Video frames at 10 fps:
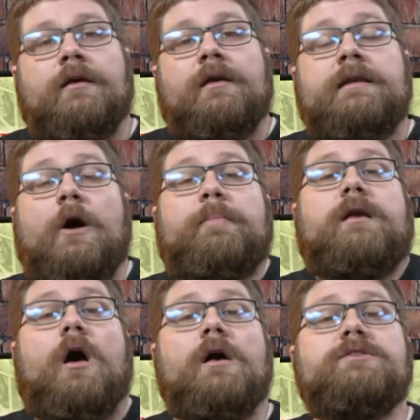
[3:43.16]
Now,
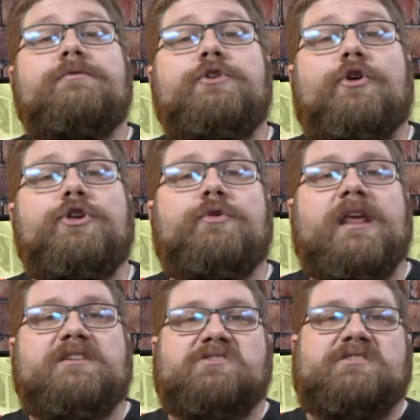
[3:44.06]
because of your
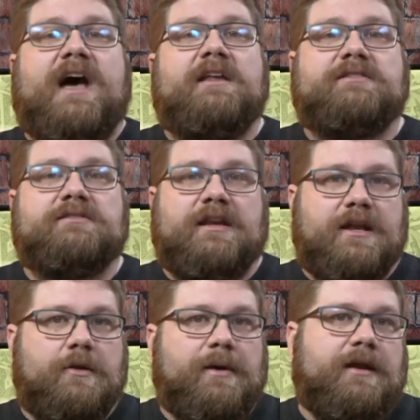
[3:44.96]
unique status as an
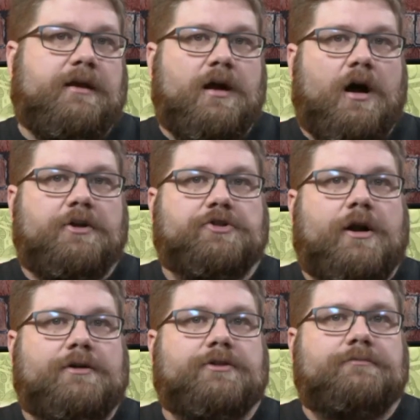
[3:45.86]
independent
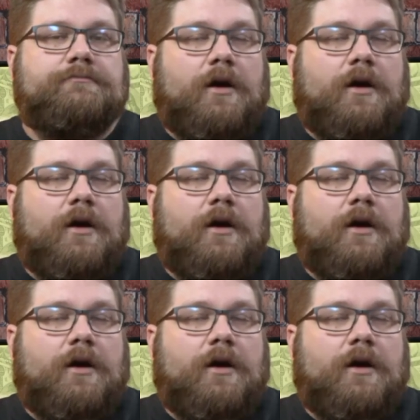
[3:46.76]
contractor,